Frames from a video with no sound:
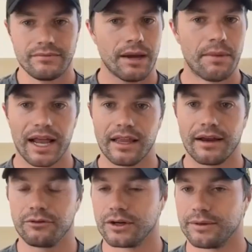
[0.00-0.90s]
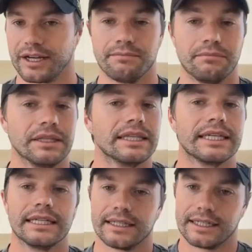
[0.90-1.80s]
my life would have been
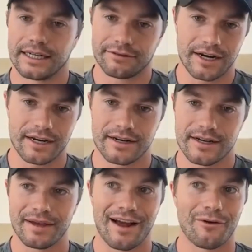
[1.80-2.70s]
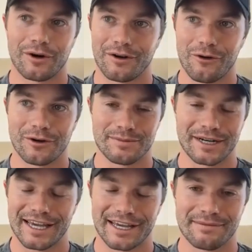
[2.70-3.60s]
completely different. And I would have always
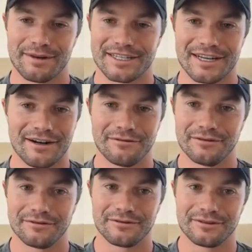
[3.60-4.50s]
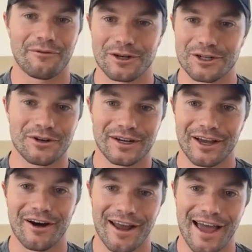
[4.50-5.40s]
been kicking myself of, I wish you had gone